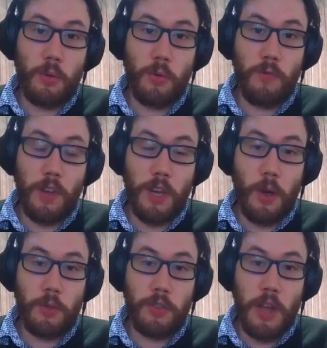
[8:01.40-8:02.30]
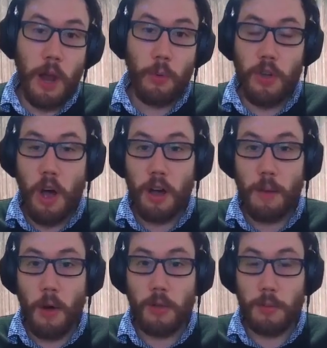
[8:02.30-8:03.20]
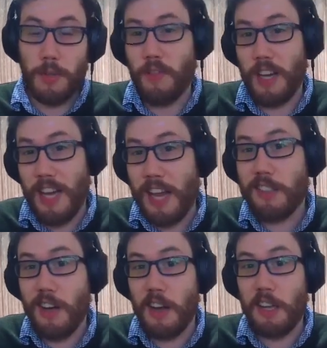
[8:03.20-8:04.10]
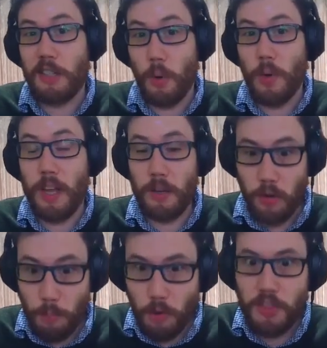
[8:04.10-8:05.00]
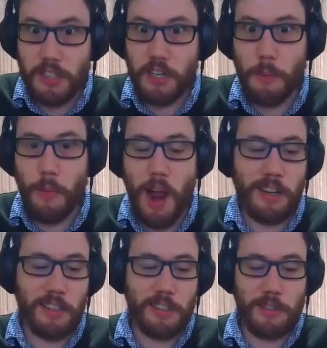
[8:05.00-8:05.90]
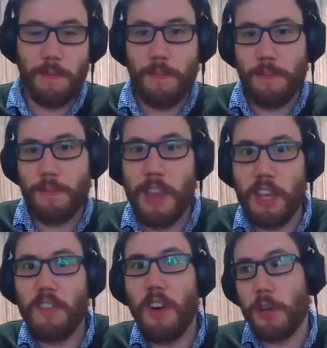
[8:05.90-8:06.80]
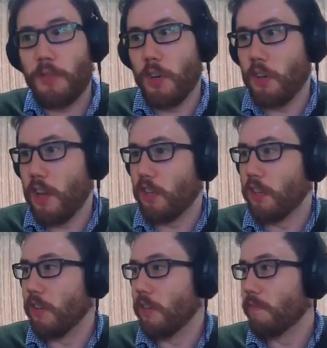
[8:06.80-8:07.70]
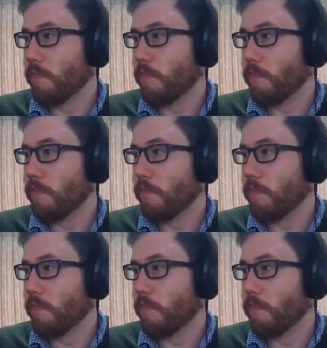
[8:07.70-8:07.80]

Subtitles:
two videos, I will talk about specific case studies where we can sort of put this into practice. Thank you very much for your attention.